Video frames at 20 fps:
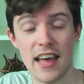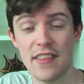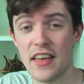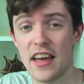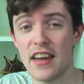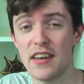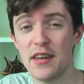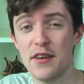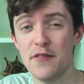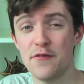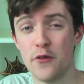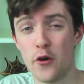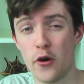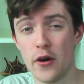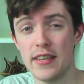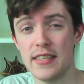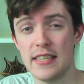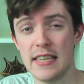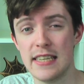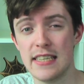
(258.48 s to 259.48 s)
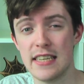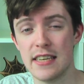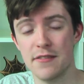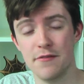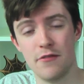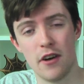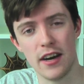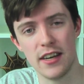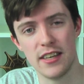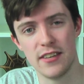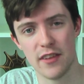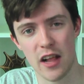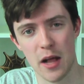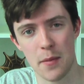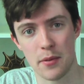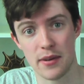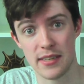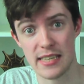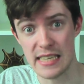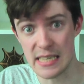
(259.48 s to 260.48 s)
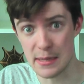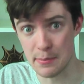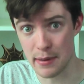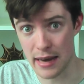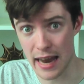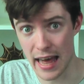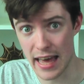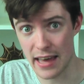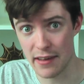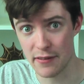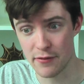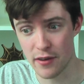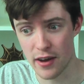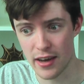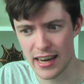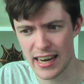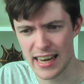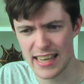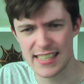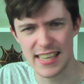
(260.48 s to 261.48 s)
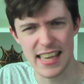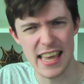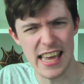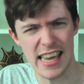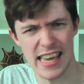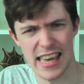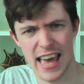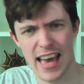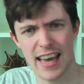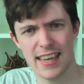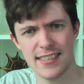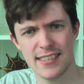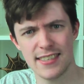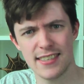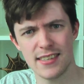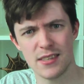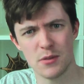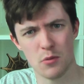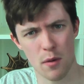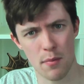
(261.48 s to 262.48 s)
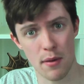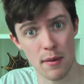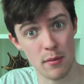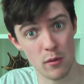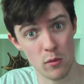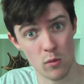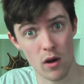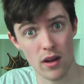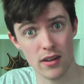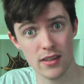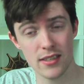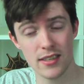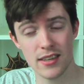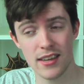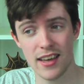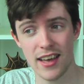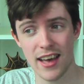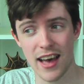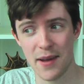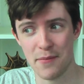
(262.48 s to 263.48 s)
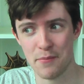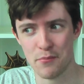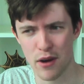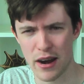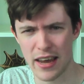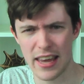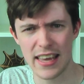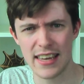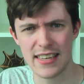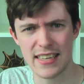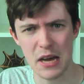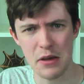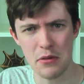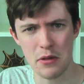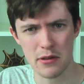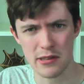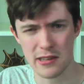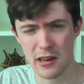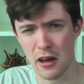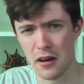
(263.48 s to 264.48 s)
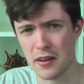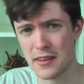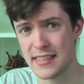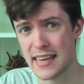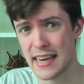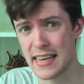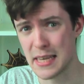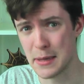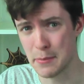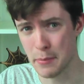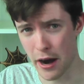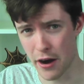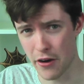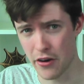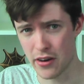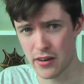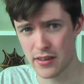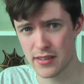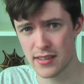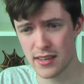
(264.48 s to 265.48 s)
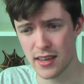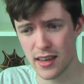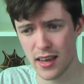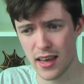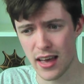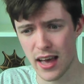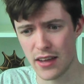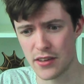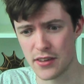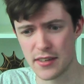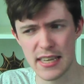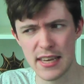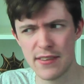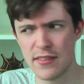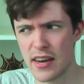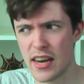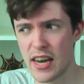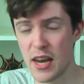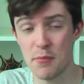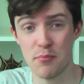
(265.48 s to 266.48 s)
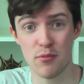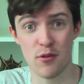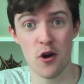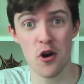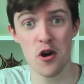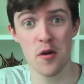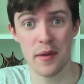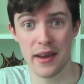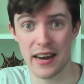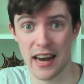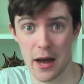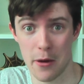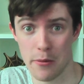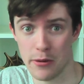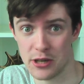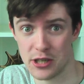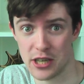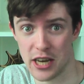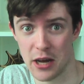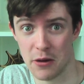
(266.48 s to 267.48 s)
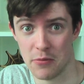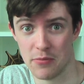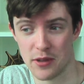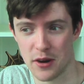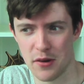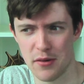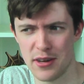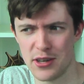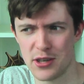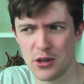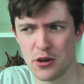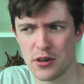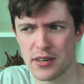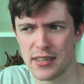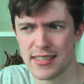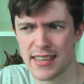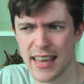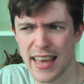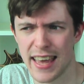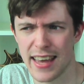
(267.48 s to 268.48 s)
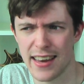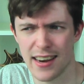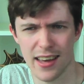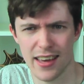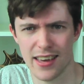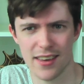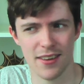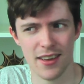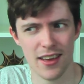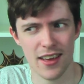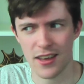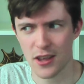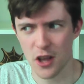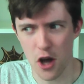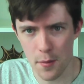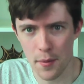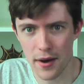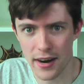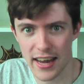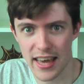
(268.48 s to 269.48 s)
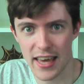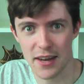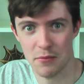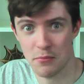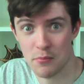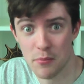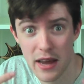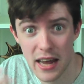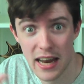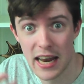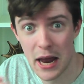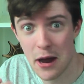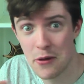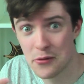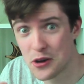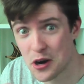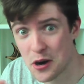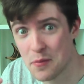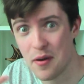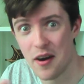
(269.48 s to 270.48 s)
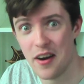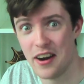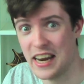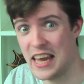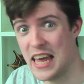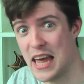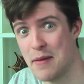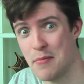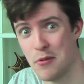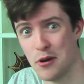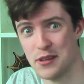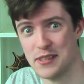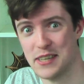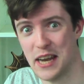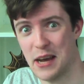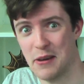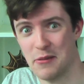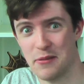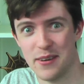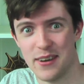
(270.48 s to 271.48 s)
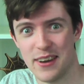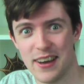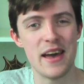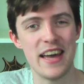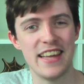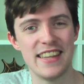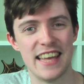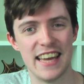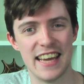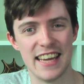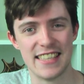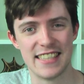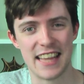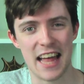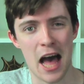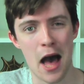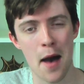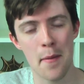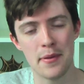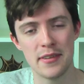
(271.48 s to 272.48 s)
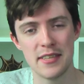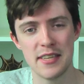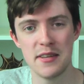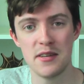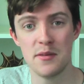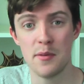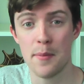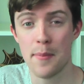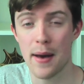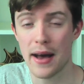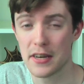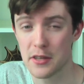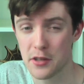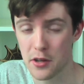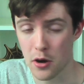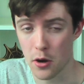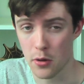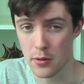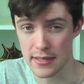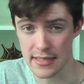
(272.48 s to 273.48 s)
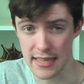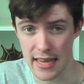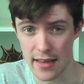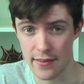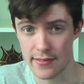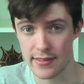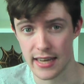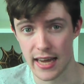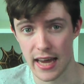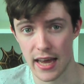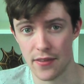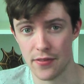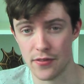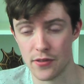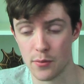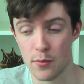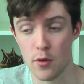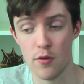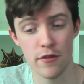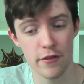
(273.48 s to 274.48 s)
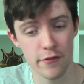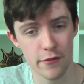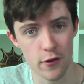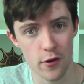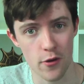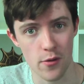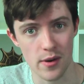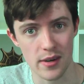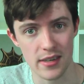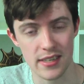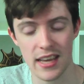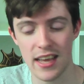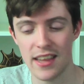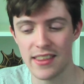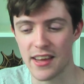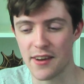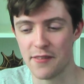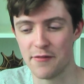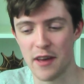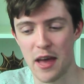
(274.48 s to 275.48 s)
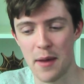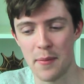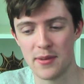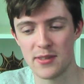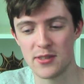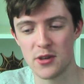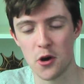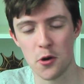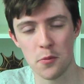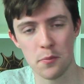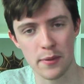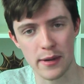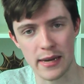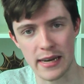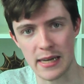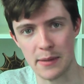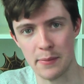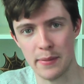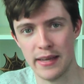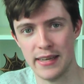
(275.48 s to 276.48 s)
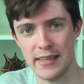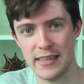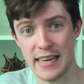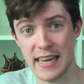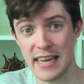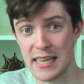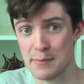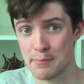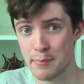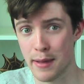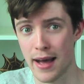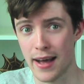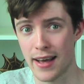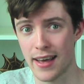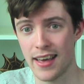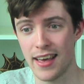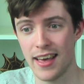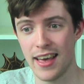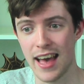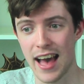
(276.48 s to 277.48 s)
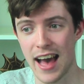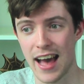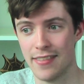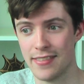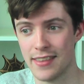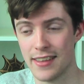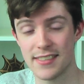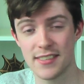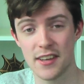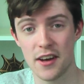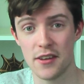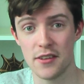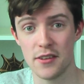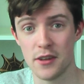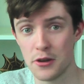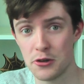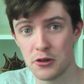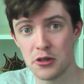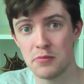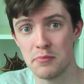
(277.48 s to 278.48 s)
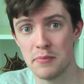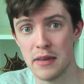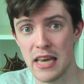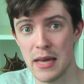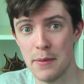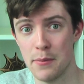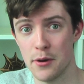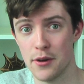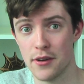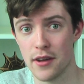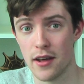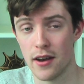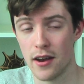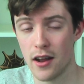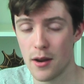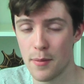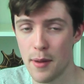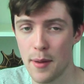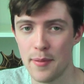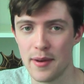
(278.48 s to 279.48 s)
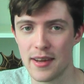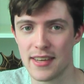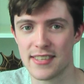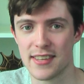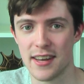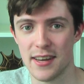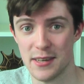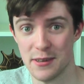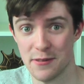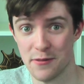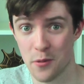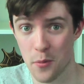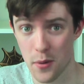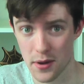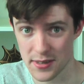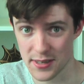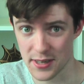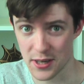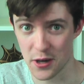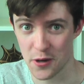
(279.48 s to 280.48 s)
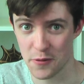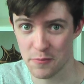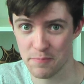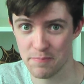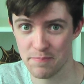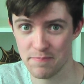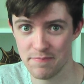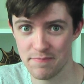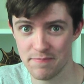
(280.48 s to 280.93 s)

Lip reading: And that new voice seemed to invite developers into play, finally saying yes to what people want and breaking down those long-standing barriers. There's even a new programming language now. They're only short of saying like, come on in, we allow third-party keyboards now. The main thing is that Apple seem to be back to their old selves again. They're moving forward, that famous unpredictability is back, and that's got not just me but a lot of people excited for what's to come.